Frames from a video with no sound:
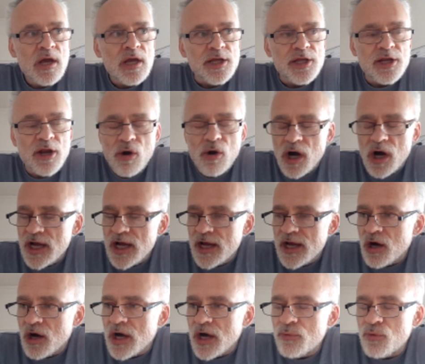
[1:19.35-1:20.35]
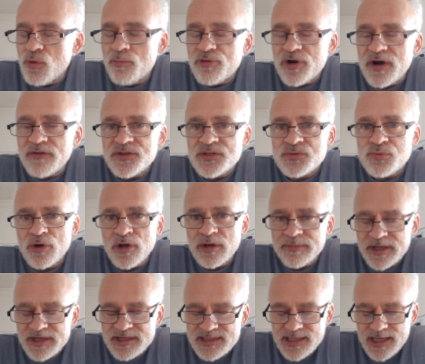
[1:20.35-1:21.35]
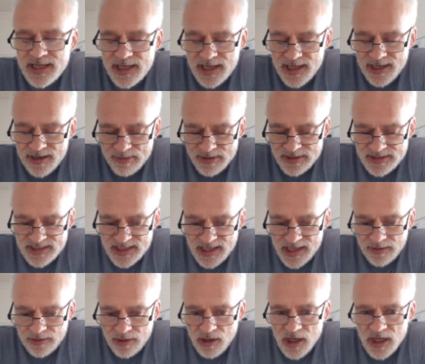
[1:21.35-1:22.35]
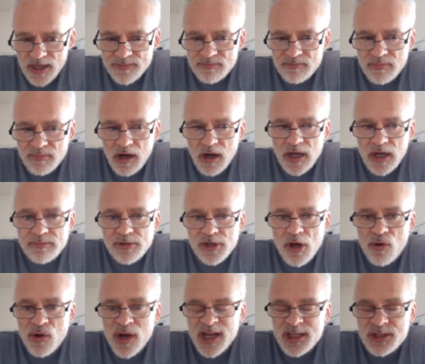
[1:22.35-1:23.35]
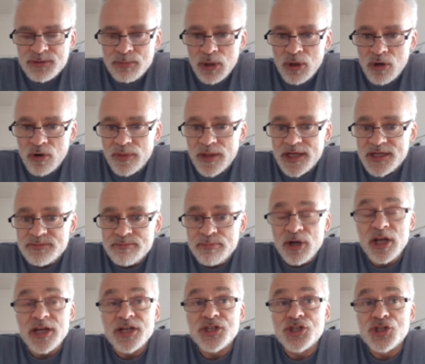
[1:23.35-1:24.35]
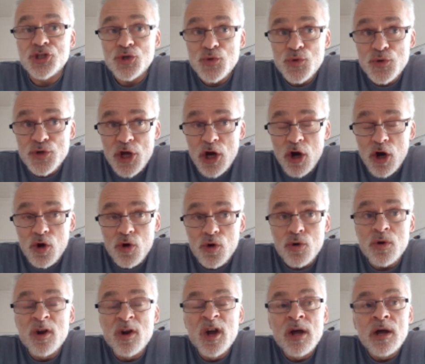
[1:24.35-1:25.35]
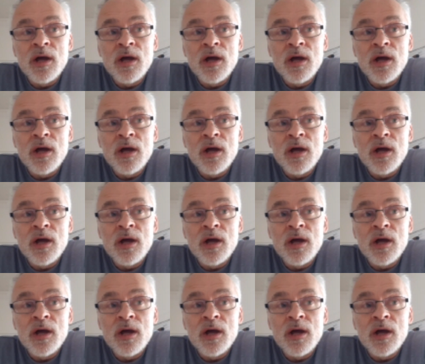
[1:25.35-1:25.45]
I will preface what I'm going to say here by saying that I'm no expert on this, but I do know